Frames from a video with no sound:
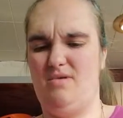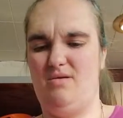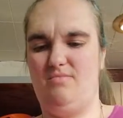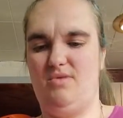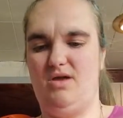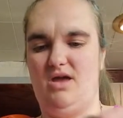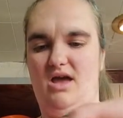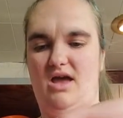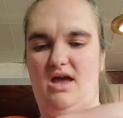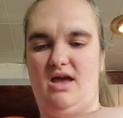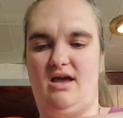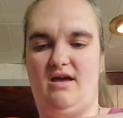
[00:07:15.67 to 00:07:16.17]

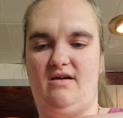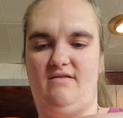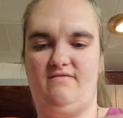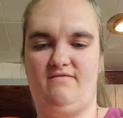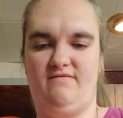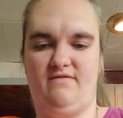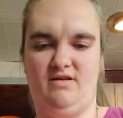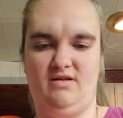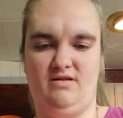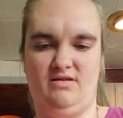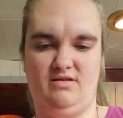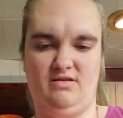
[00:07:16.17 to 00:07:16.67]
maybe a
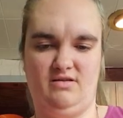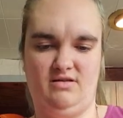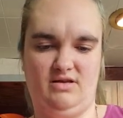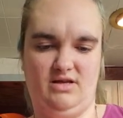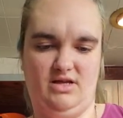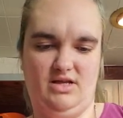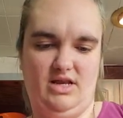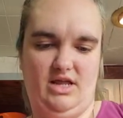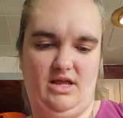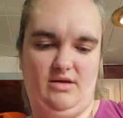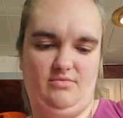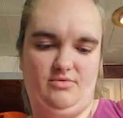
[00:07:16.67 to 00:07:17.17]
half
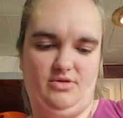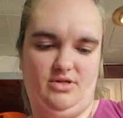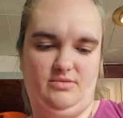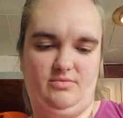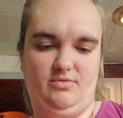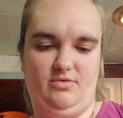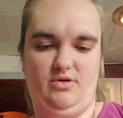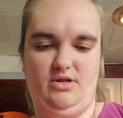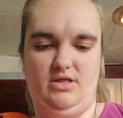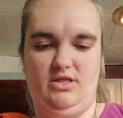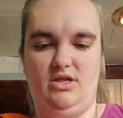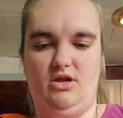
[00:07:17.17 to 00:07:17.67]
a
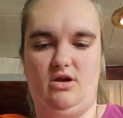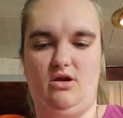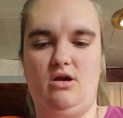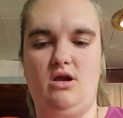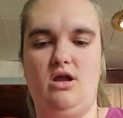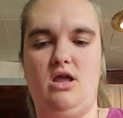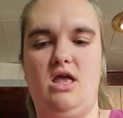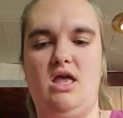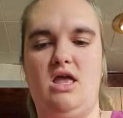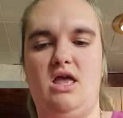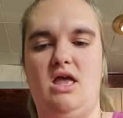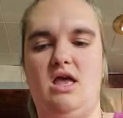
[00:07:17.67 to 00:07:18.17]
tablespoon in
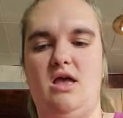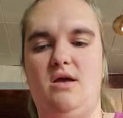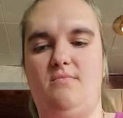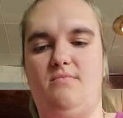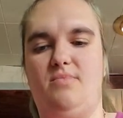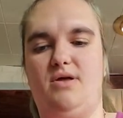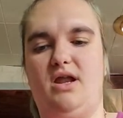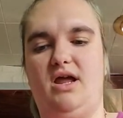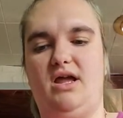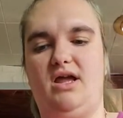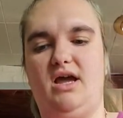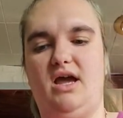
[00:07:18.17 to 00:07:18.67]
there,
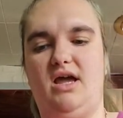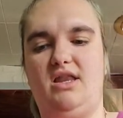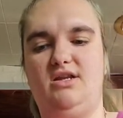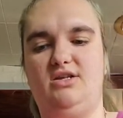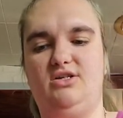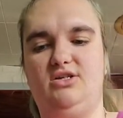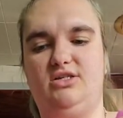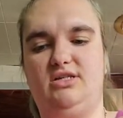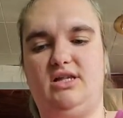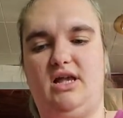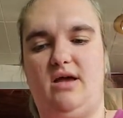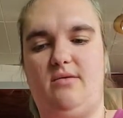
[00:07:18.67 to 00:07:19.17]
but I
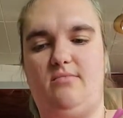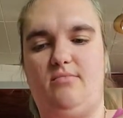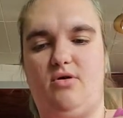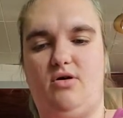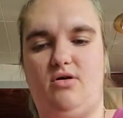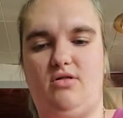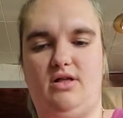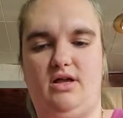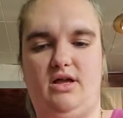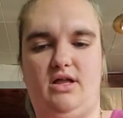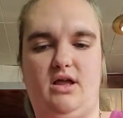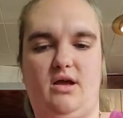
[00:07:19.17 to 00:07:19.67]
kind of just
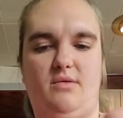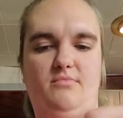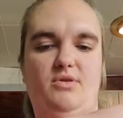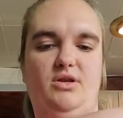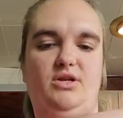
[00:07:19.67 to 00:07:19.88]
eyeball it.